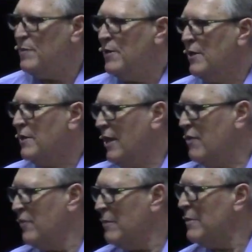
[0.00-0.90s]
Spirit
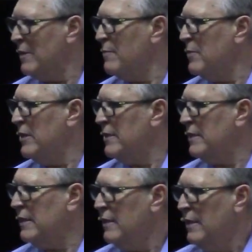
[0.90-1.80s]
gave them the
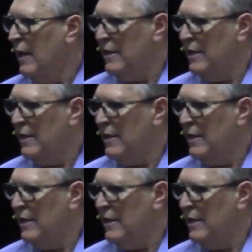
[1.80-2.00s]
ability